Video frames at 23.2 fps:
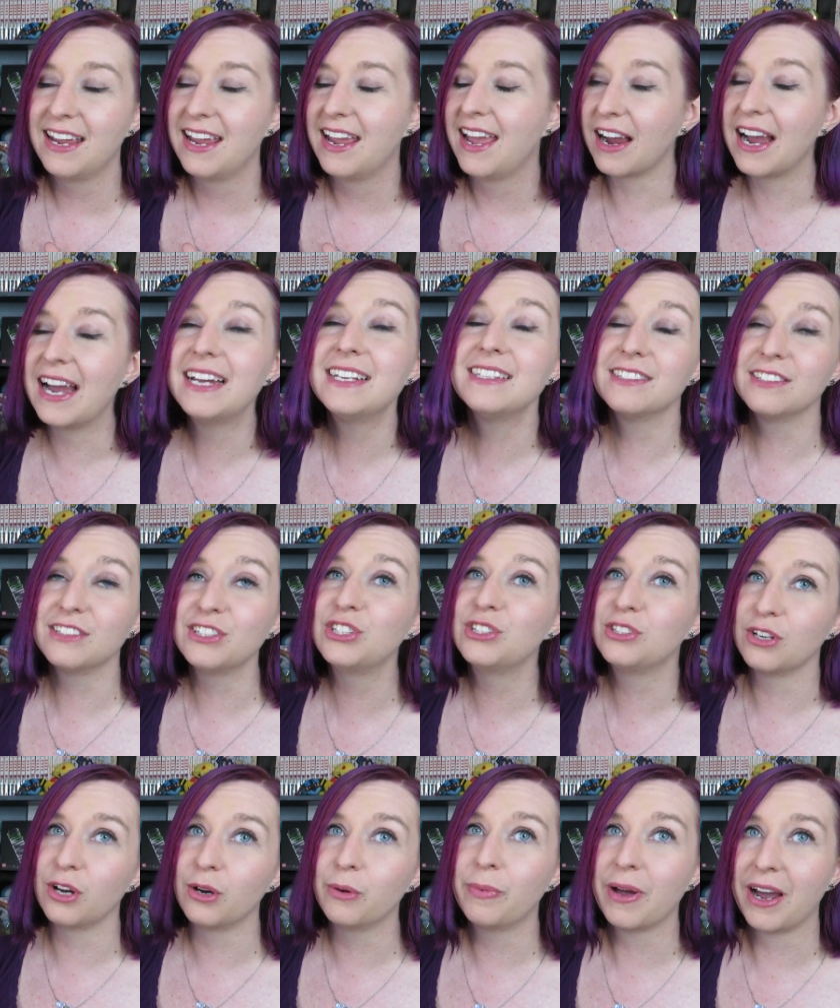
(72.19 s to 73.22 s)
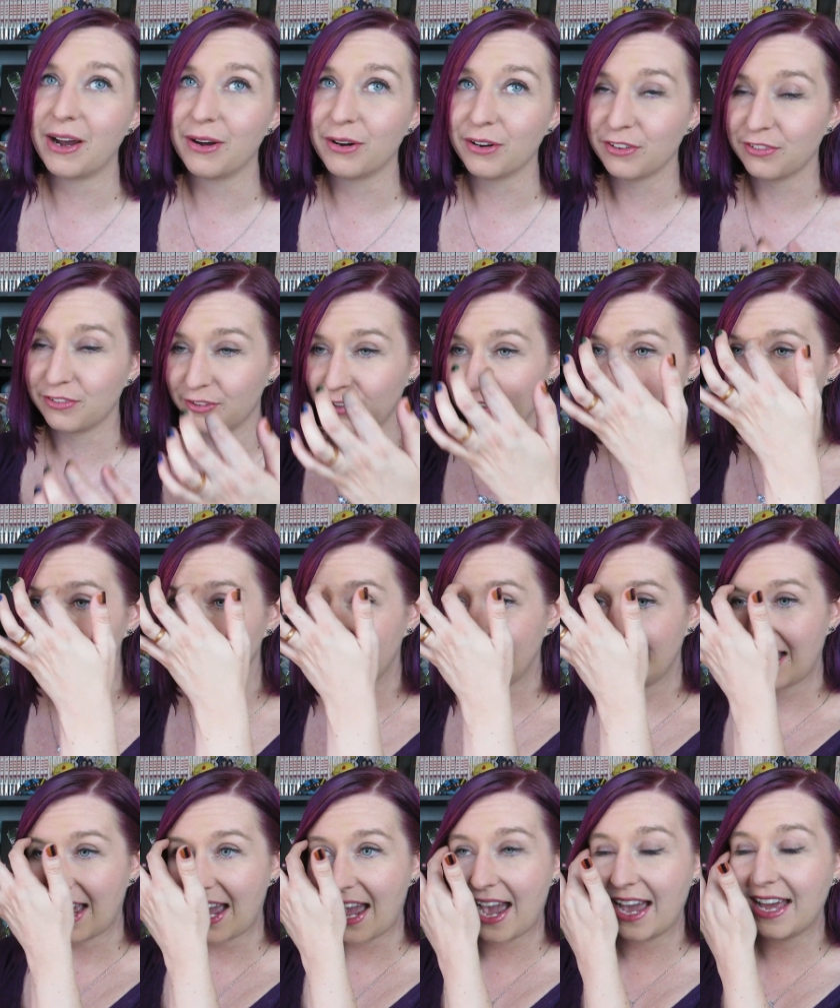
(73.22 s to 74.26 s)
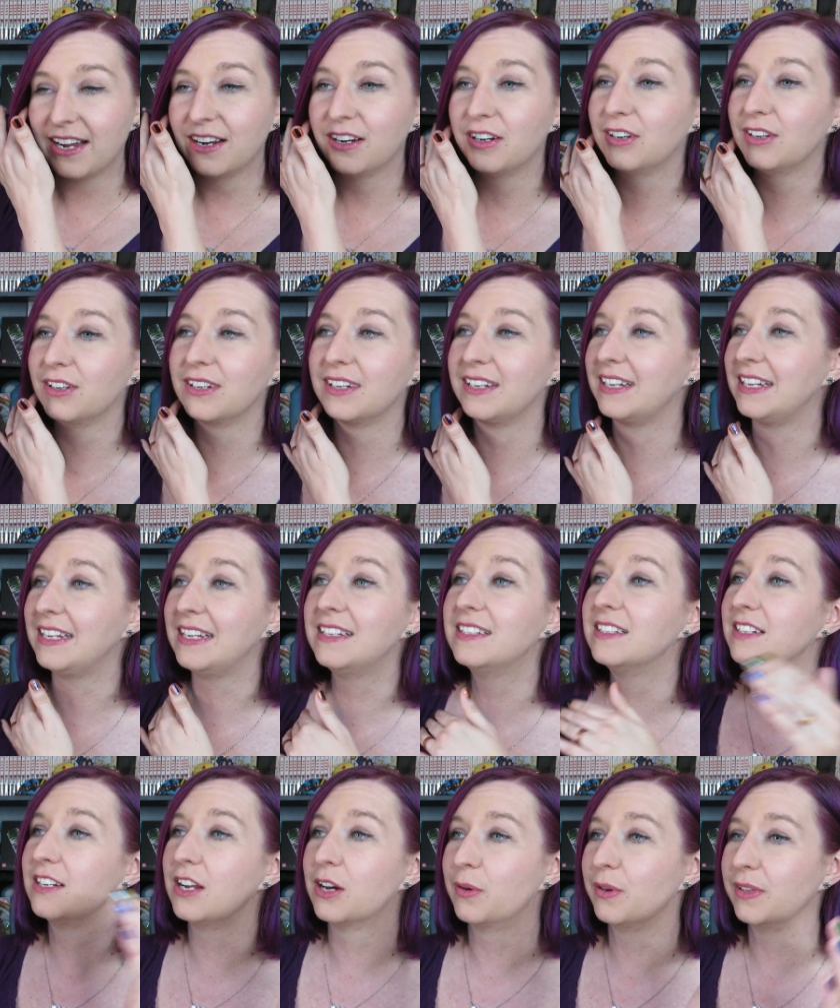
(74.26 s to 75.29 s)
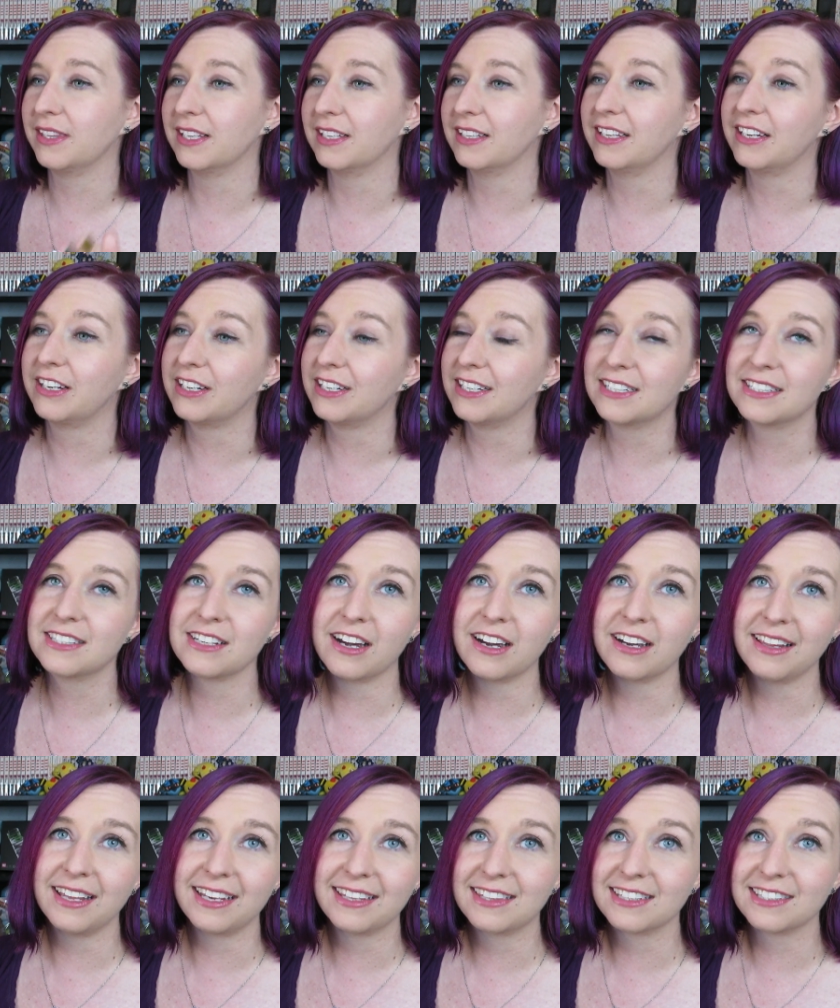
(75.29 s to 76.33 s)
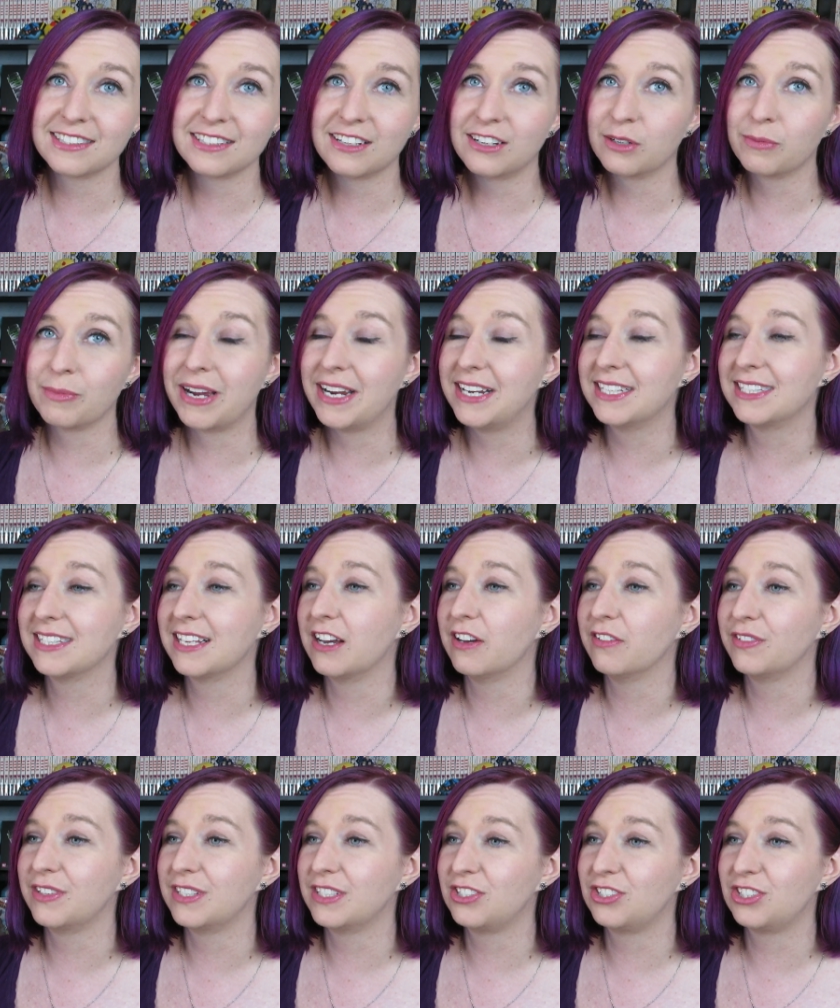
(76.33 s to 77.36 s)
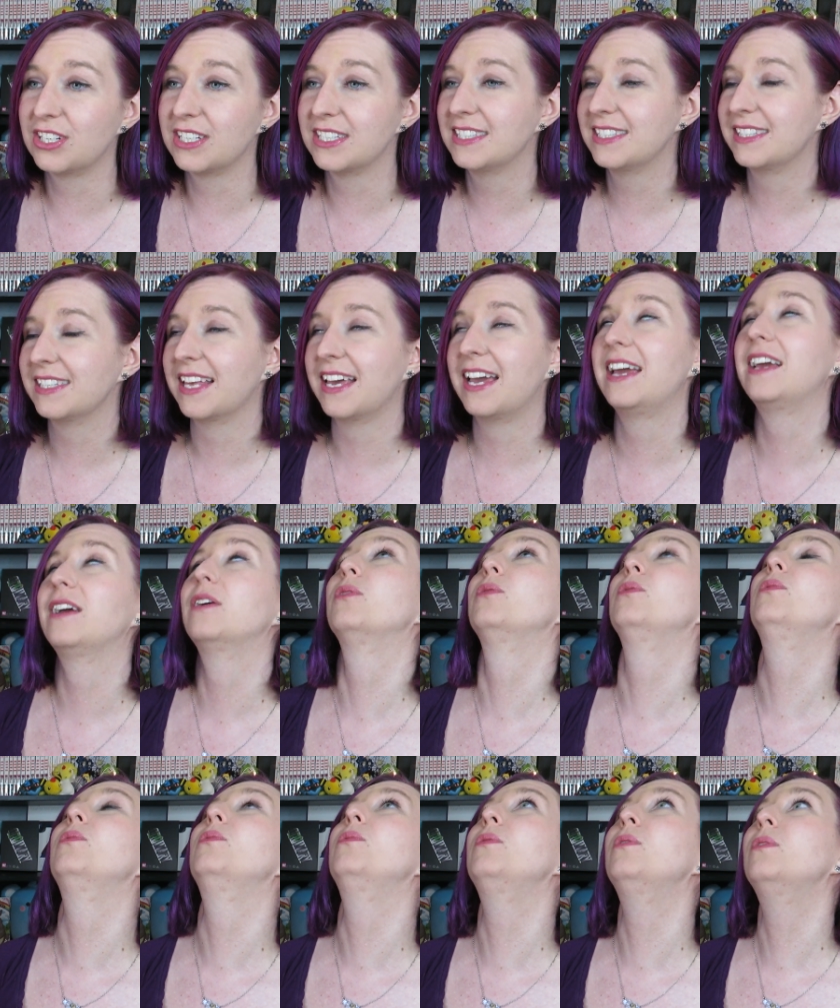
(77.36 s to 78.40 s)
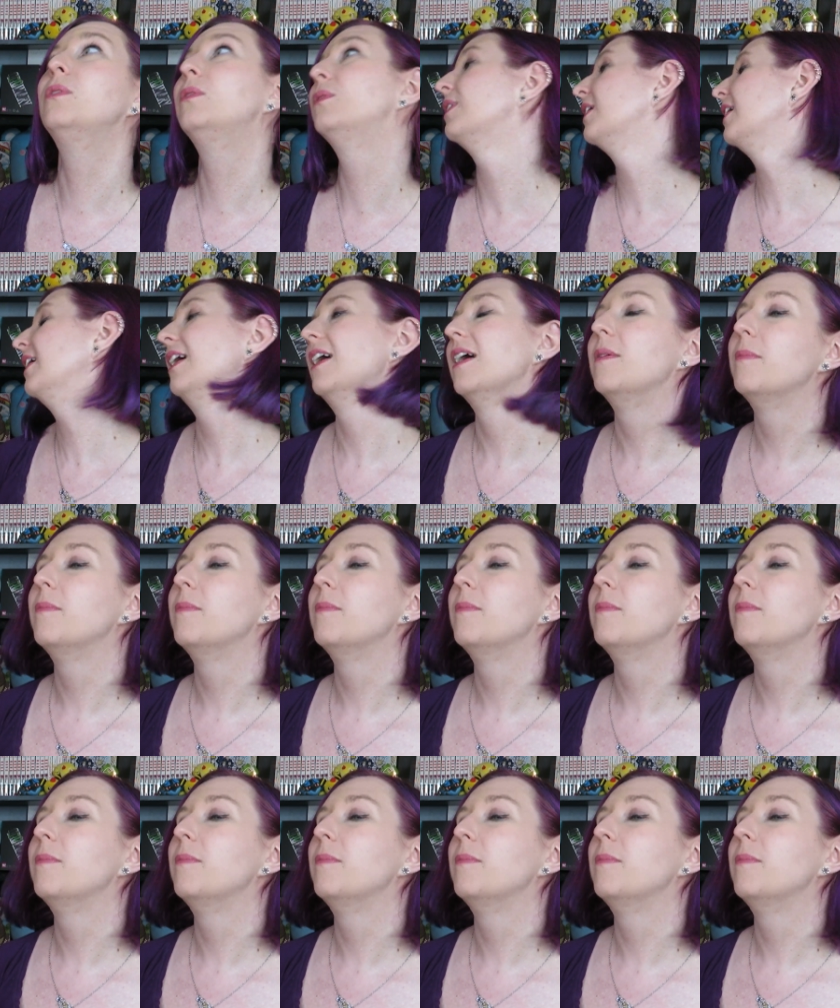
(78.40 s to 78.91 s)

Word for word: Rise is so powerful. I don't need to know what the lyrics are, like the song by itself is just like, whoo!